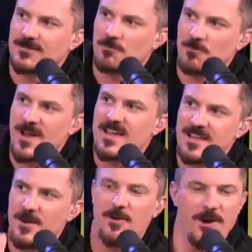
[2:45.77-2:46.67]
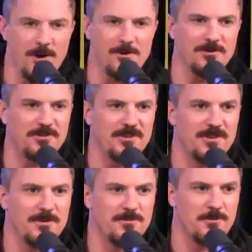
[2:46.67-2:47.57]
radio host
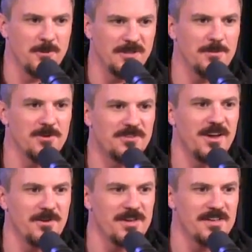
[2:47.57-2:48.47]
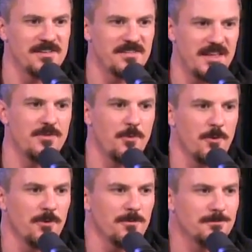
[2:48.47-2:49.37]
for libertarians in the world.